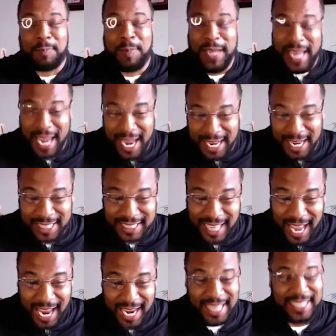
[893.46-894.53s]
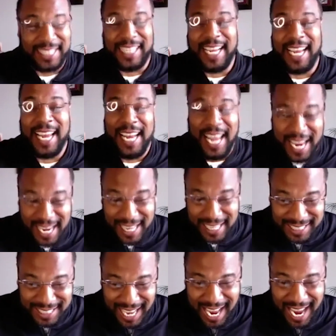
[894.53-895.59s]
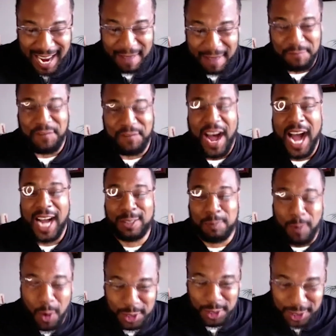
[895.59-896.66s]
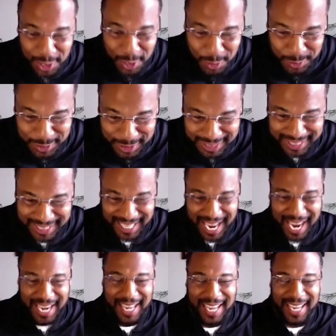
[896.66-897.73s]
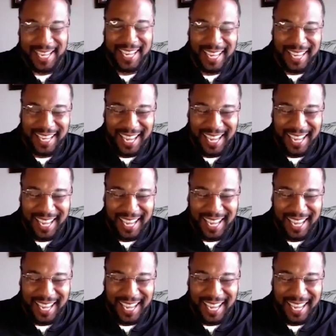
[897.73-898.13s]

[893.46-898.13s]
ESPN is saying it, CNN is saying it, Fox Sports News is saying it.